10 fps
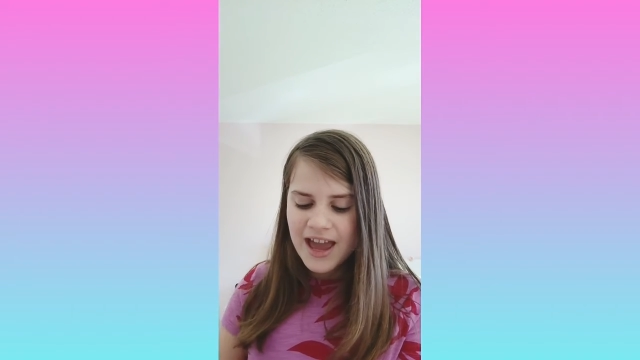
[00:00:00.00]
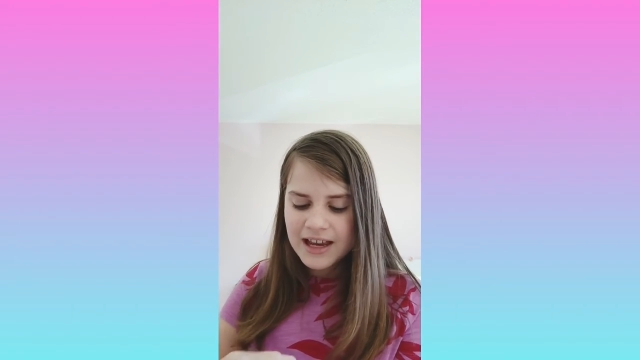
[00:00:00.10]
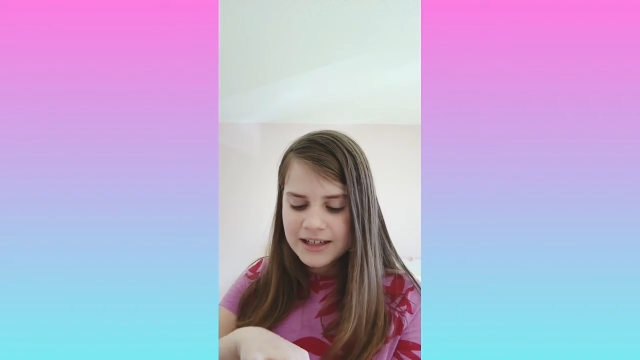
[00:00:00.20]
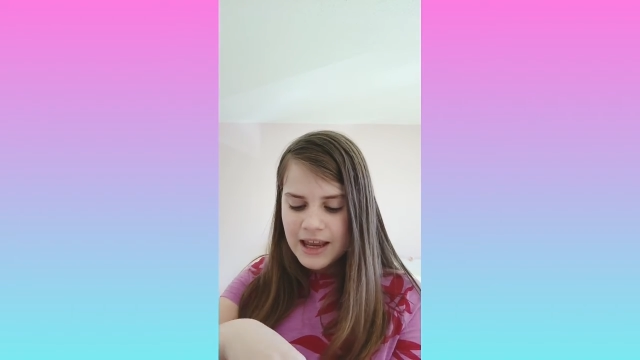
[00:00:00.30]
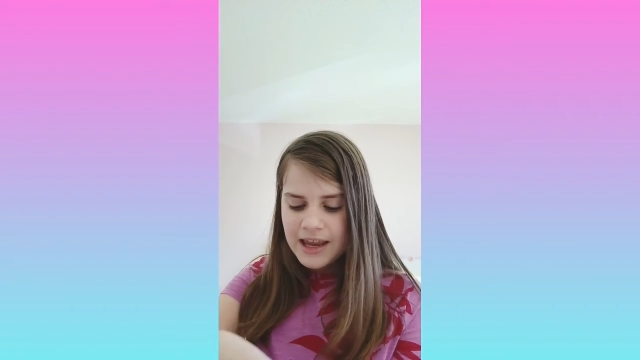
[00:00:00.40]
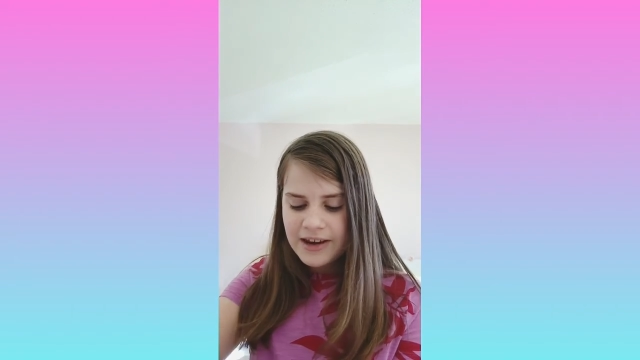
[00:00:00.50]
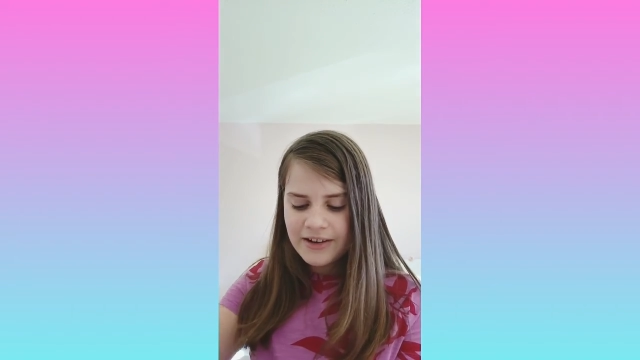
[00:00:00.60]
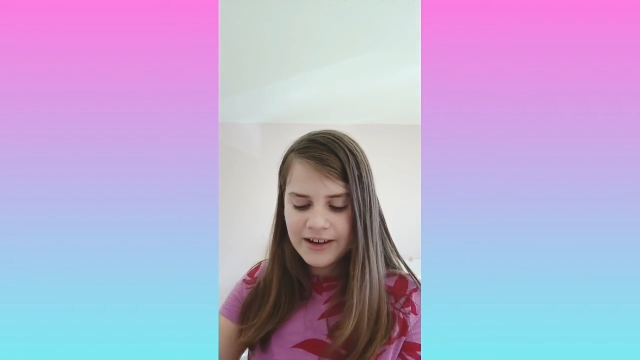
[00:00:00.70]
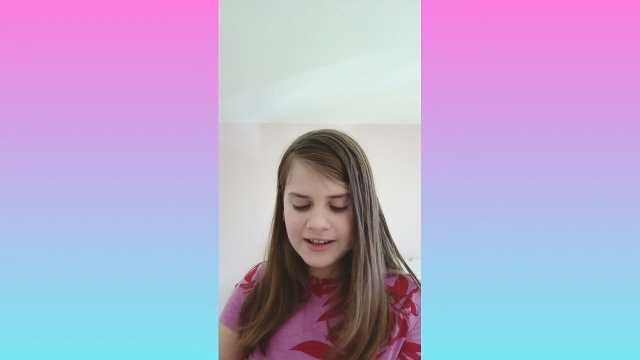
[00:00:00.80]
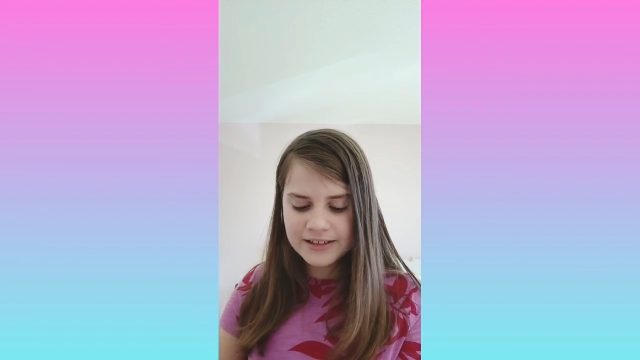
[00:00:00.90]
and
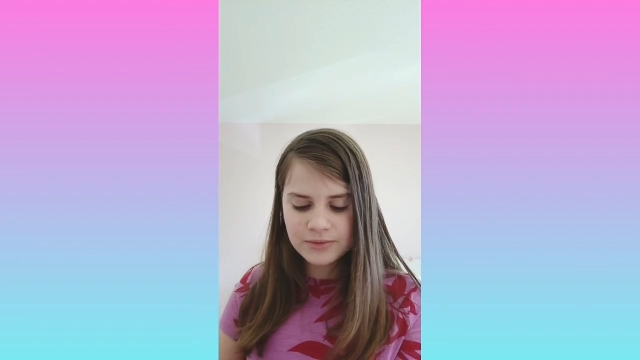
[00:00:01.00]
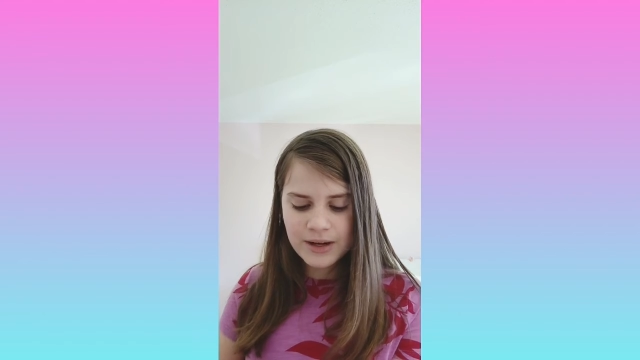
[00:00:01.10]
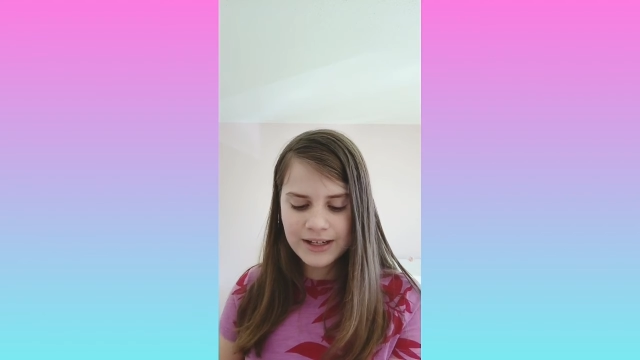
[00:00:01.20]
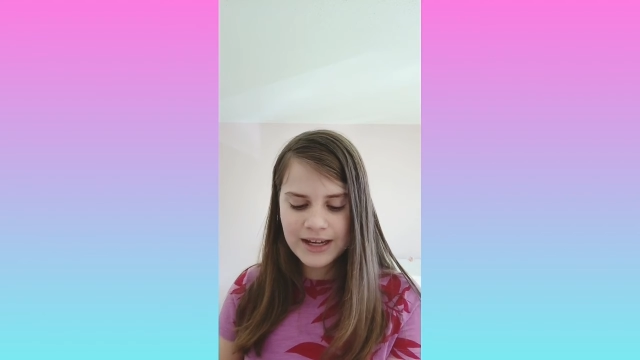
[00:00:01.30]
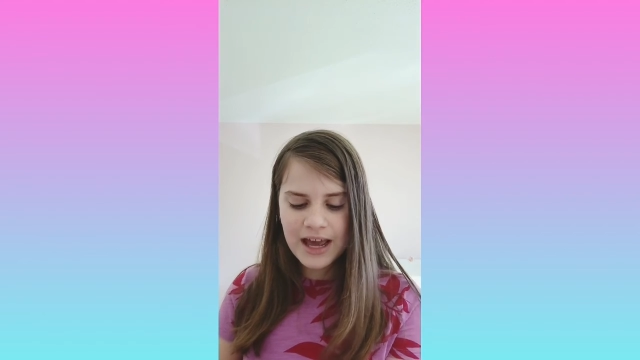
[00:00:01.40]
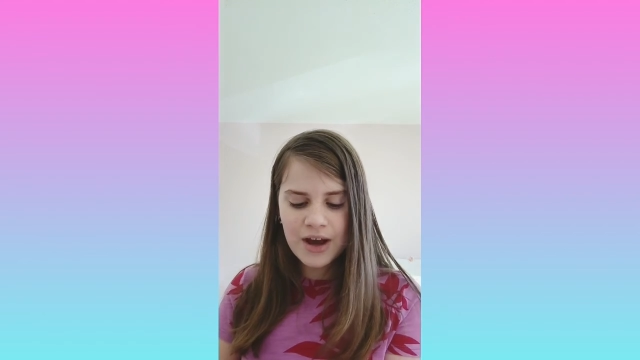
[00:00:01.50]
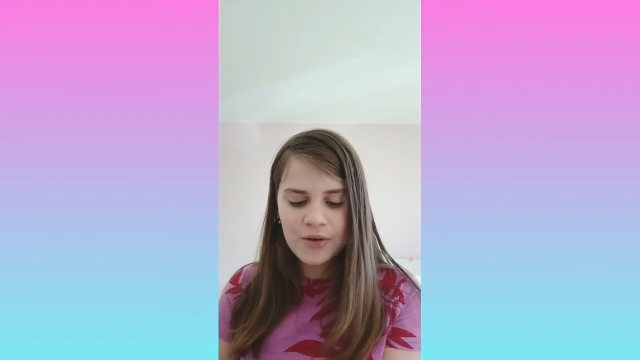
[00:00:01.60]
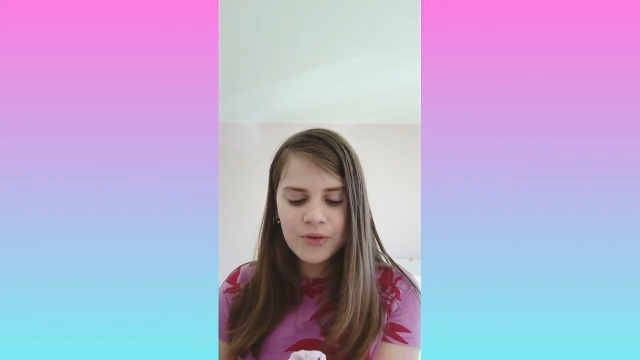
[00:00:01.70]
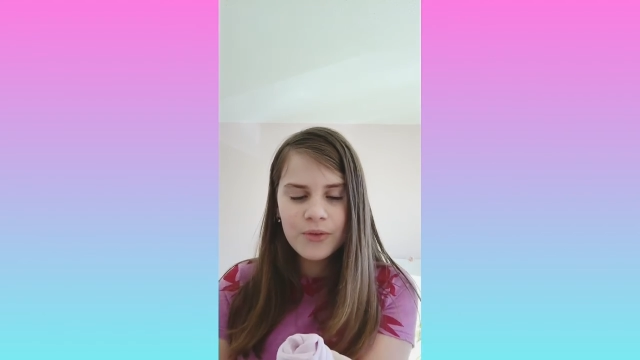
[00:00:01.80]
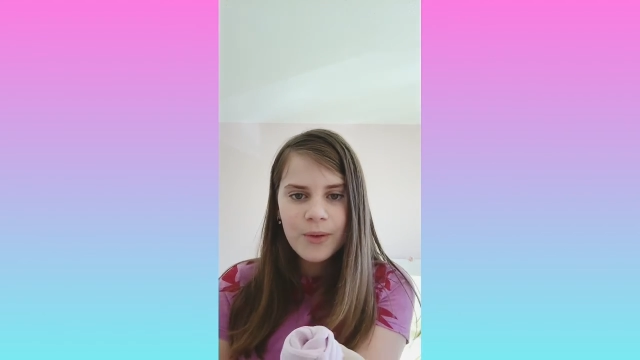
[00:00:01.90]
here it is right
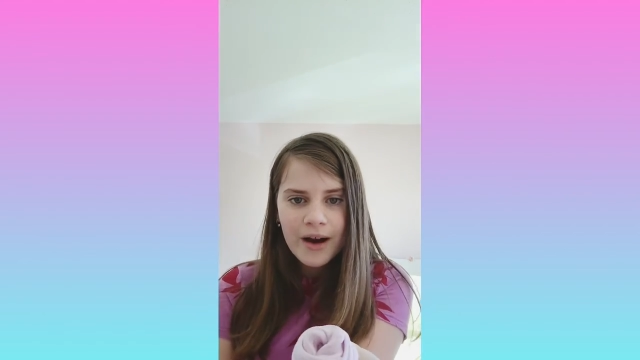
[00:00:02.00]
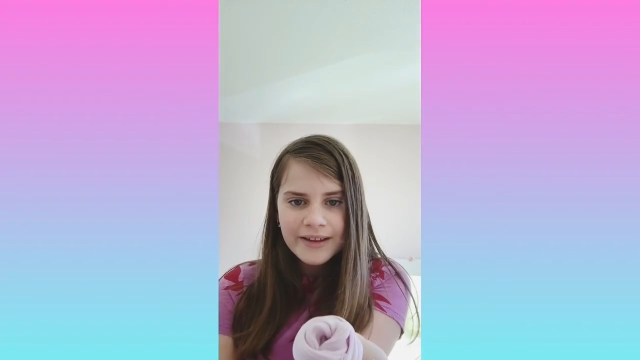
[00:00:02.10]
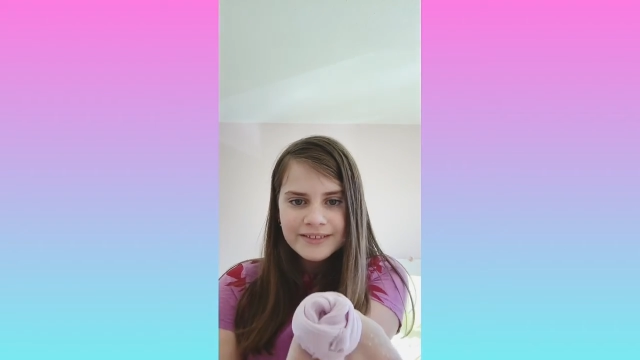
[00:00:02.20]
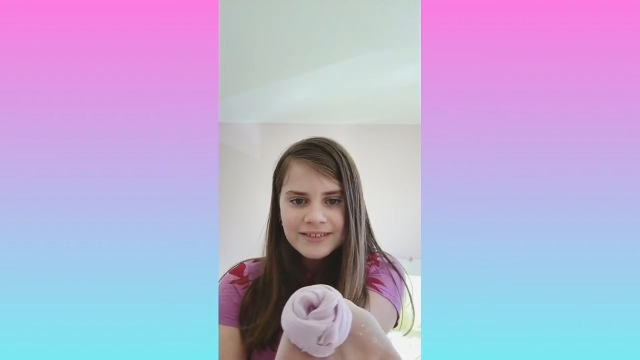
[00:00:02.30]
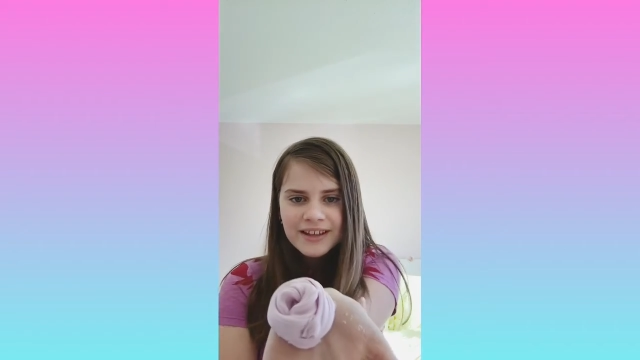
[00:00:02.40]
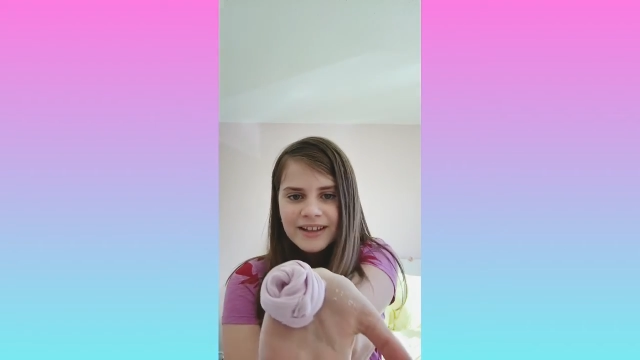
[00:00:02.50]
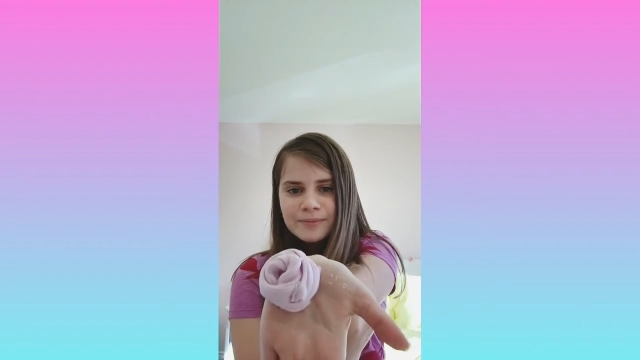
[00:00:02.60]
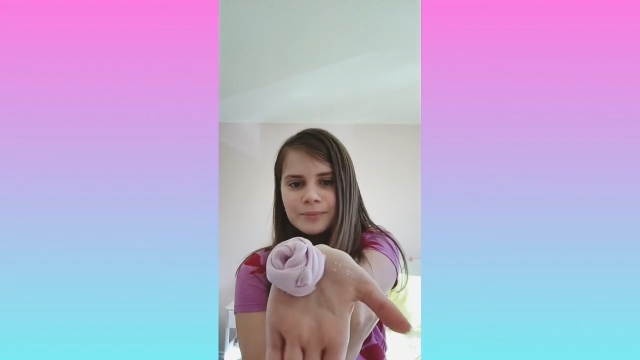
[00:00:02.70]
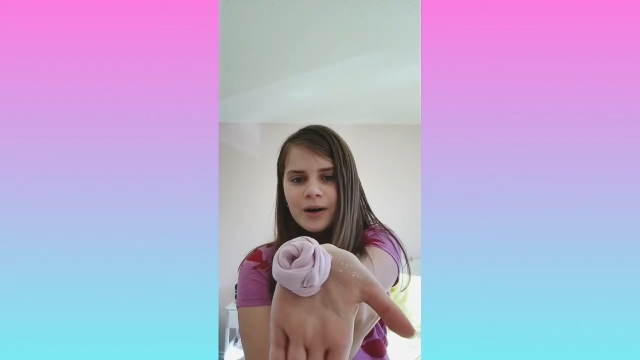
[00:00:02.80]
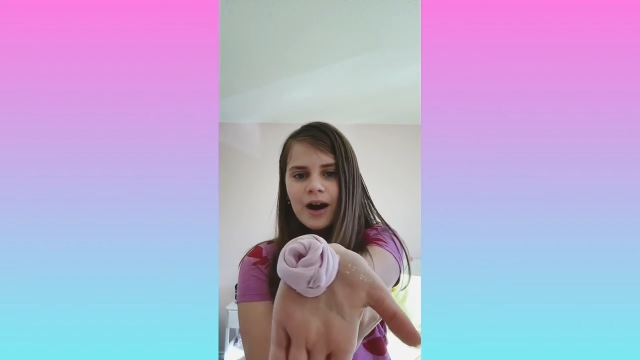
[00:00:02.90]
now on
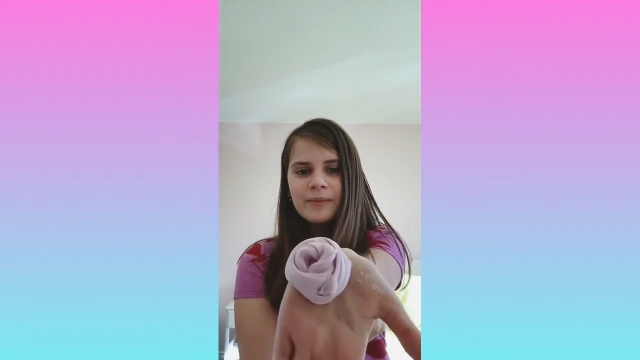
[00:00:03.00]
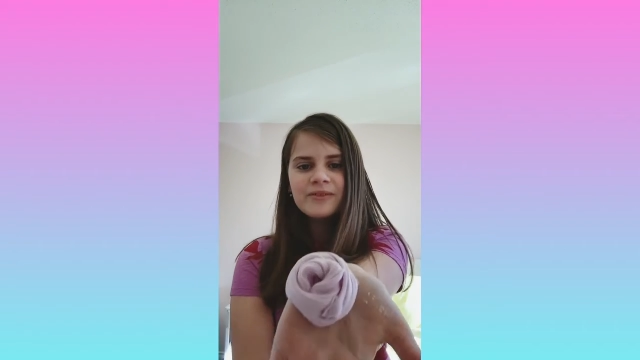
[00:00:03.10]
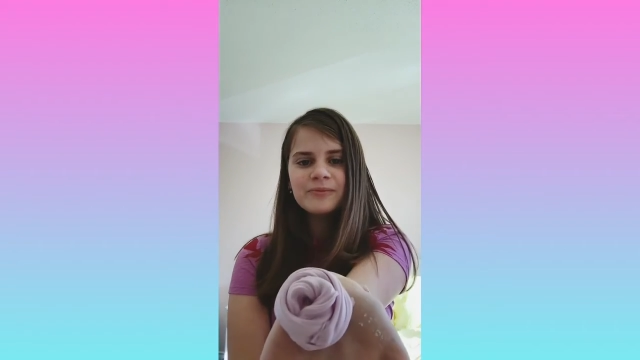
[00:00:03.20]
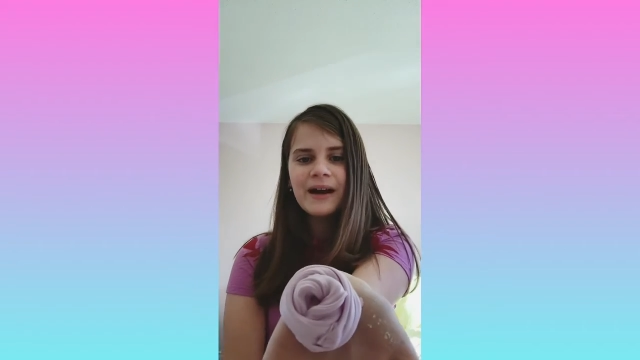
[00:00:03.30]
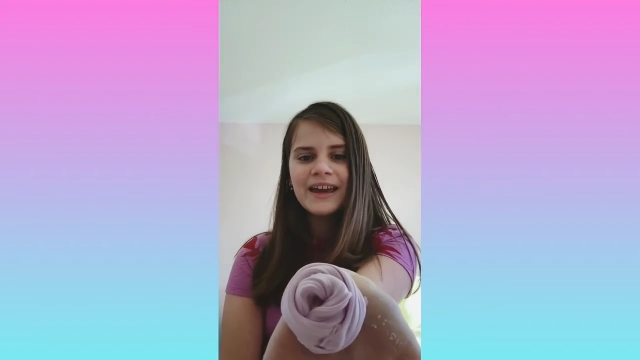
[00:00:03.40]
the palm of my